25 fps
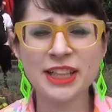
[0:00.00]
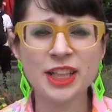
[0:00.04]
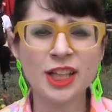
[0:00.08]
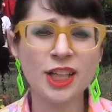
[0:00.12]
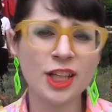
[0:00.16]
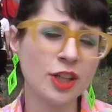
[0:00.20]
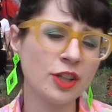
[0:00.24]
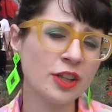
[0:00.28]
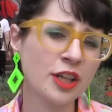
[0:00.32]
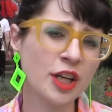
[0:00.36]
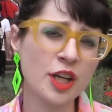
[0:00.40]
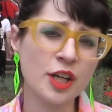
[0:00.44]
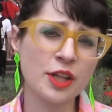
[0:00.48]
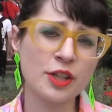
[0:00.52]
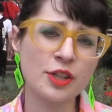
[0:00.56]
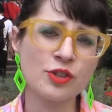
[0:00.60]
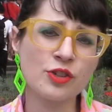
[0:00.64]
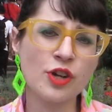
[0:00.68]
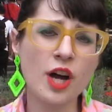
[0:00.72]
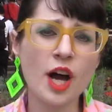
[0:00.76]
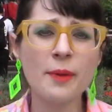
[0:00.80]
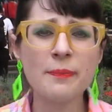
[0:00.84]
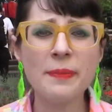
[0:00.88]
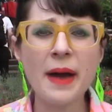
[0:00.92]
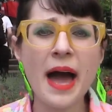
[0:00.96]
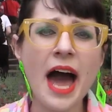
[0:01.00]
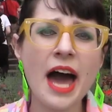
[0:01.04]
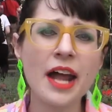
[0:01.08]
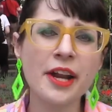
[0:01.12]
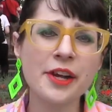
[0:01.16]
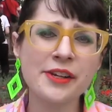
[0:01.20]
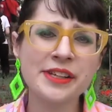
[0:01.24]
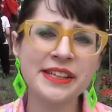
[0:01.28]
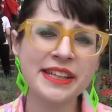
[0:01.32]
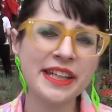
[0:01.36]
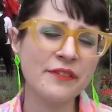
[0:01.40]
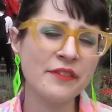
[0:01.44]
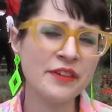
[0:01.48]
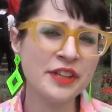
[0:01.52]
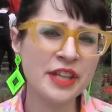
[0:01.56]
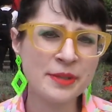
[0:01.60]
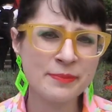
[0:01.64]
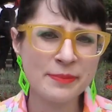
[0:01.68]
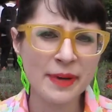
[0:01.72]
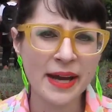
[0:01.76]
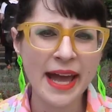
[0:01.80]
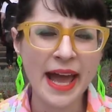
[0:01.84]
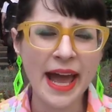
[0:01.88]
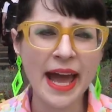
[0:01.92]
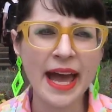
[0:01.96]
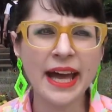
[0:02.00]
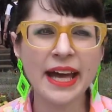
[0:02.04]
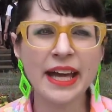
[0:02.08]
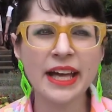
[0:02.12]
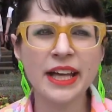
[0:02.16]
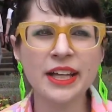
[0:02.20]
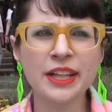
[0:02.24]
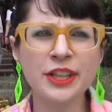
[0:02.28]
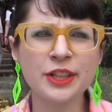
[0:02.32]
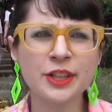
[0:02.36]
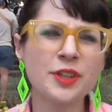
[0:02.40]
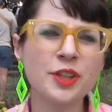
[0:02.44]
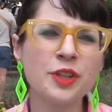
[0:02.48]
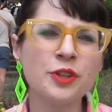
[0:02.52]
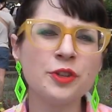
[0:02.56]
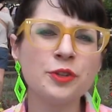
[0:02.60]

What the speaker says: you learn how to draw patterns, everything by hand.